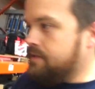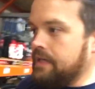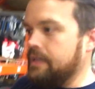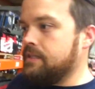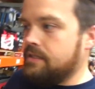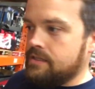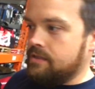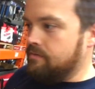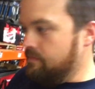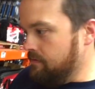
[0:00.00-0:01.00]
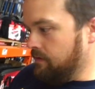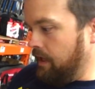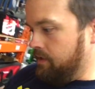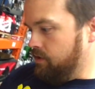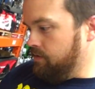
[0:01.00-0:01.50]
dust is
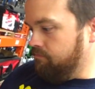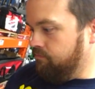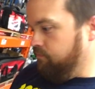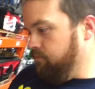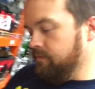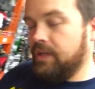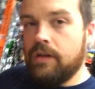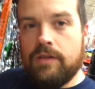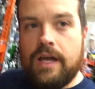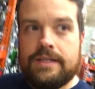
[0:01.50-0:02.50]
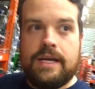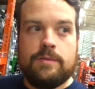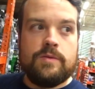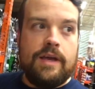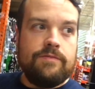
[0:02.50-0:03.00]
like, you know, a lot of
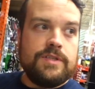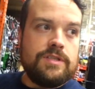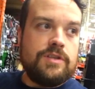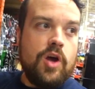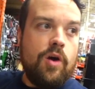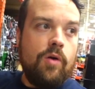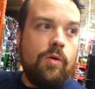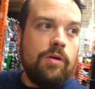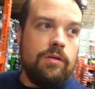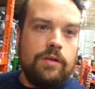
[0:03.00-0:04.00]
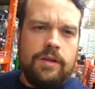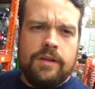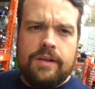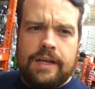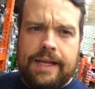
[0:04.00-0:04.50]
times we have snow
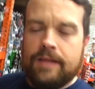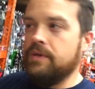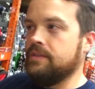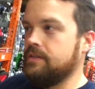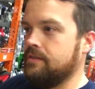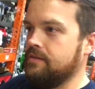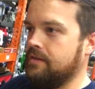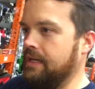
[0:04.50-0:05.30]
elements